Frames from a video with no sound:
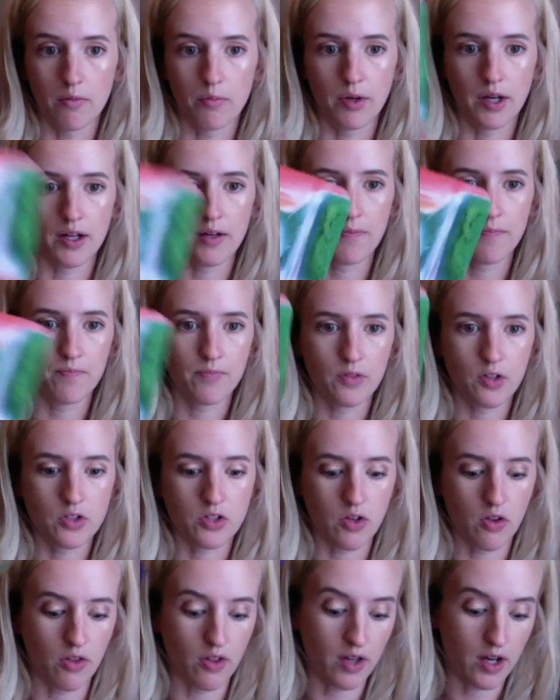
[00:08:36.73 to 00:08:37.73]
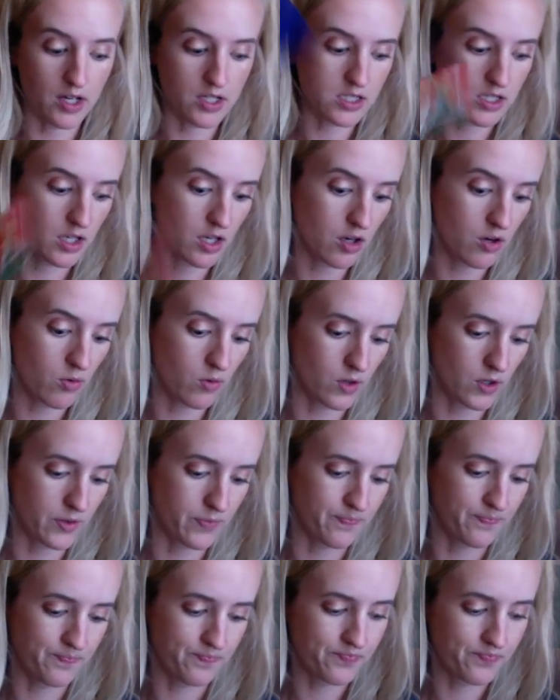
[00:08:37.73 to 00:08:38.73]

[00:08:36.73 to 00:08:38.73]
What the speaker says: but there's a lot to go on.